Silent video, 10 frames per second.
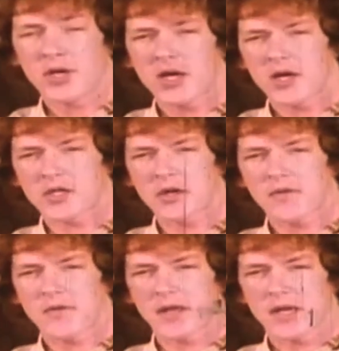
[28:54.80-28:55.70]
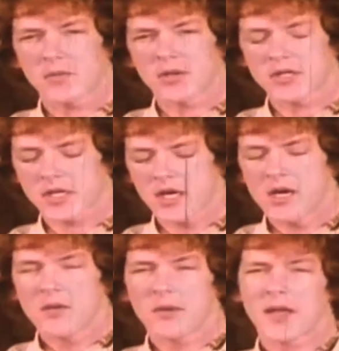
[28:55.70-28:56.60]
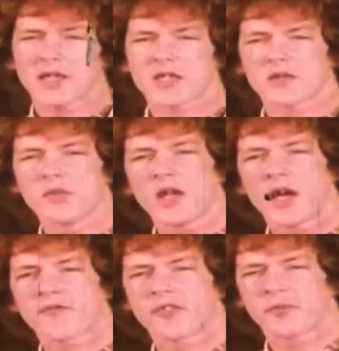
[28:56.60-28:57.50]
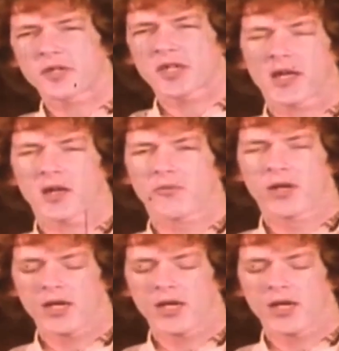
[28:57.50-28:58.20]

putting on a show for the neighbors, but that doesn't mean I have to put down money